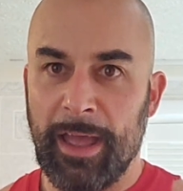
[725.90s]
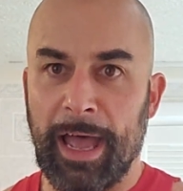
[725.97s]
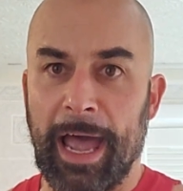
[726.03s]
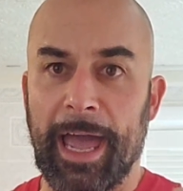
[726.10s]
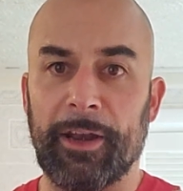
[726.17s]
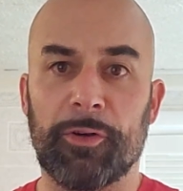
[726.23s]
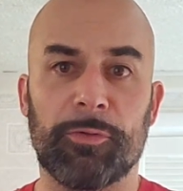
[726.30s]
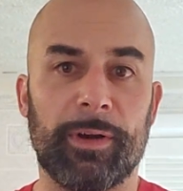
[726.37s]

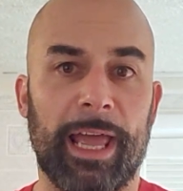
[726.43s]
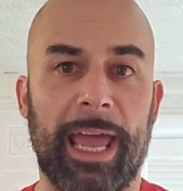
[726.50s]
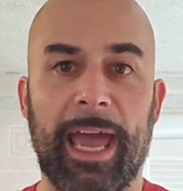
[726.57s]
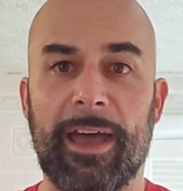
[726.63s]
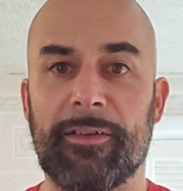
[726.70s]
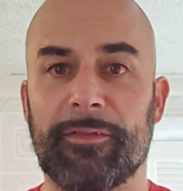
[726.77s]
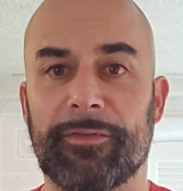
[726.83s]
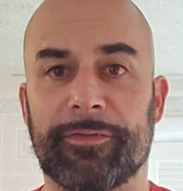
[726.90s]
I don't
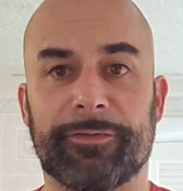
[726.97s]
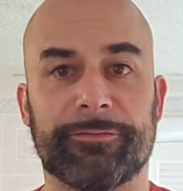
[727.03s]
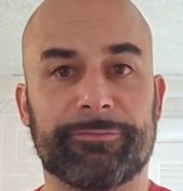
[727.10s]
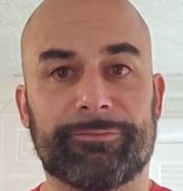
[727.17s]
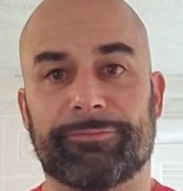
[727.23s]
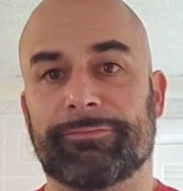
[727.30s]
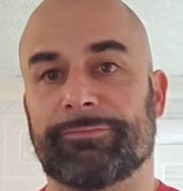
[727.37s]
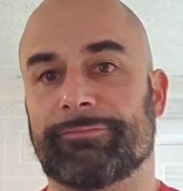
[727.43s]
have
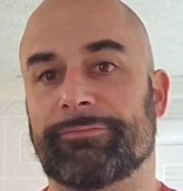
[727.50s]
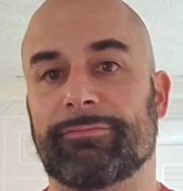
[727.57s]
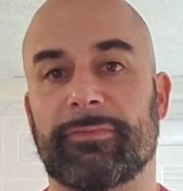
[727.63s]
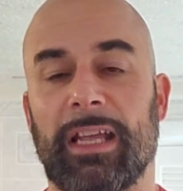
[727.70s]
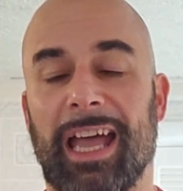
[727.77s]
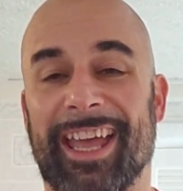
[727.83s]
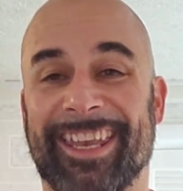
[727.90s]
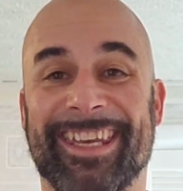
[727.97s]

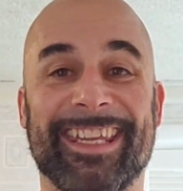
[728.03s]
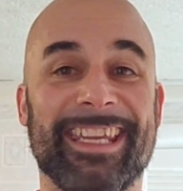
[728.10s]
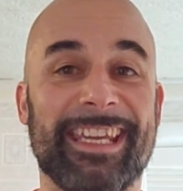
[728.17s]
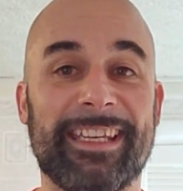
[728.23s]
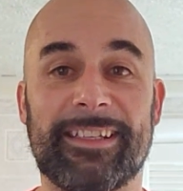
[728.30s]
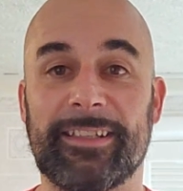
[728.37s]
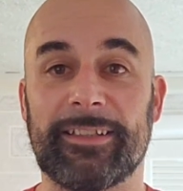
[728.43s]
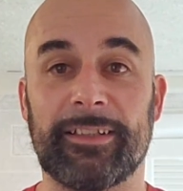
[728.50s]
a
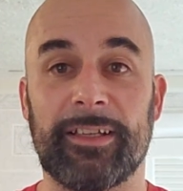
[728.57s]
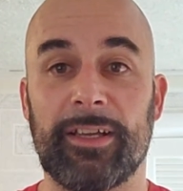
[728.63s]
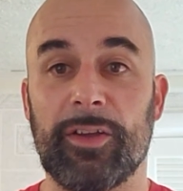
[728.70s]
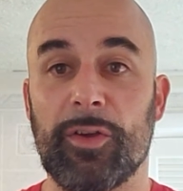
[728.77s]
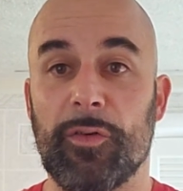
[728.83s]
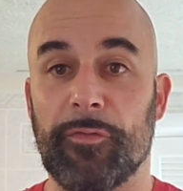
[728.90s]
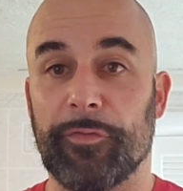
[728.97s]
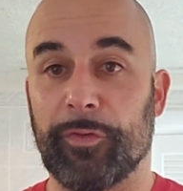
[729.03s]
need
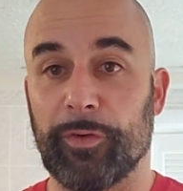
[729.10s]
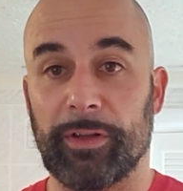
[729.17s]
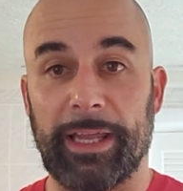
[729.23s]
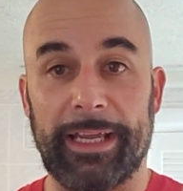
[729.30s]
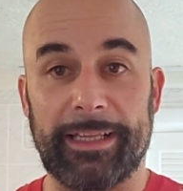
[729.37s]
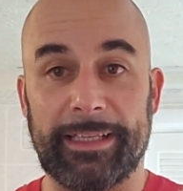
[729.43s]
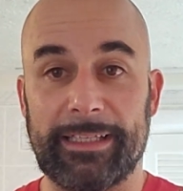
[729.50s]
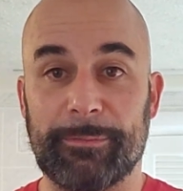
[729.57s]
for
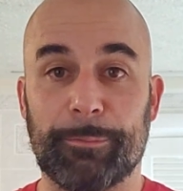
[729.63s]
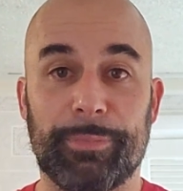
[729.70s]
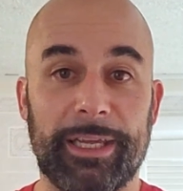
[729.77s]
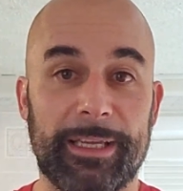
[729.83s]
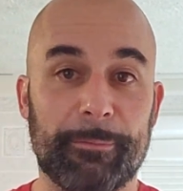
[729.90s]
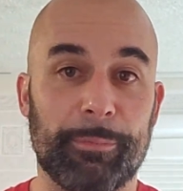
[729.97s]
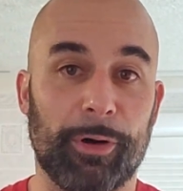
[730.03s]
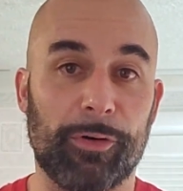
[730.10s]
like these
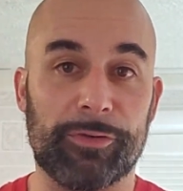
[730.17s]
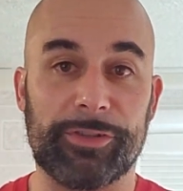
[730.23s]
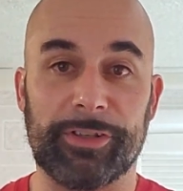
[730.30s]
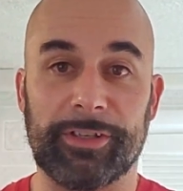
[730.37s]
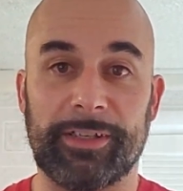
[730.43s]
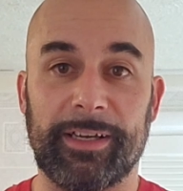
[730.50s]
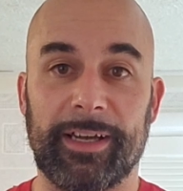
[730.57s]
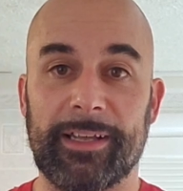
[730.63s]
big bulks
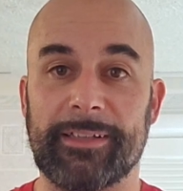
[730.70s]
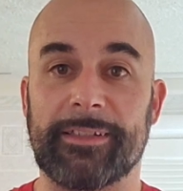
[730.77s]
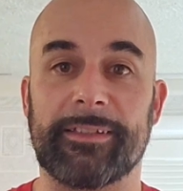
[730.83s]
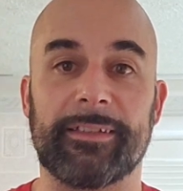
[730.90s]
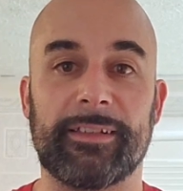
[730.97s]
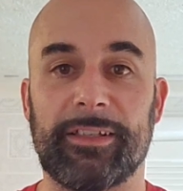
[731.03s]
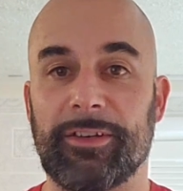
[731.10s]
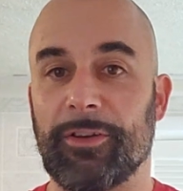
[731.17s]
or
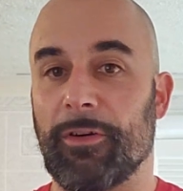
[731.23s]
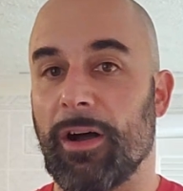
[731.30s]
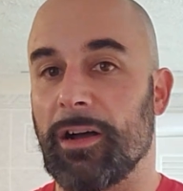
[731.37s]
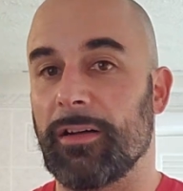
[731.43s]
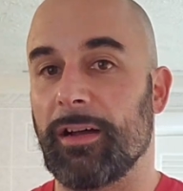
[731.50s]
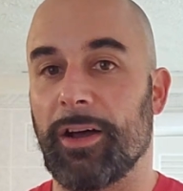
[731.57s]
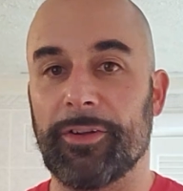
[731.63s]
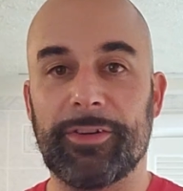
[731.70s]
cuts.
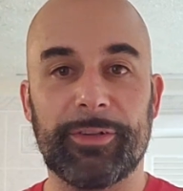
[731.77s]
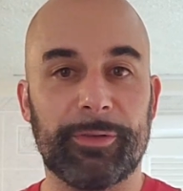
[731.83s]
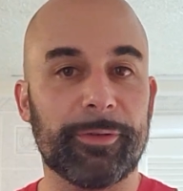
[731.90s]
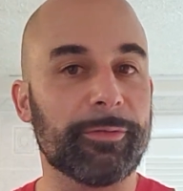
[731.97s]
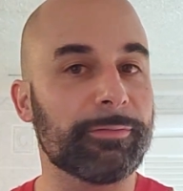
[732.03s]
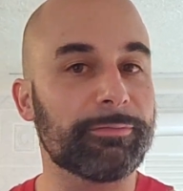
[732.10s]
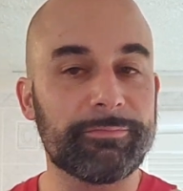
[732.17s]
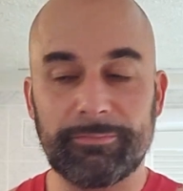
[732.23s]
I'll
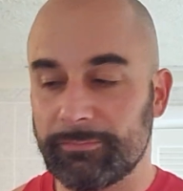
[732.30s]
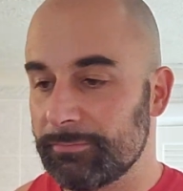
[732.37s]
do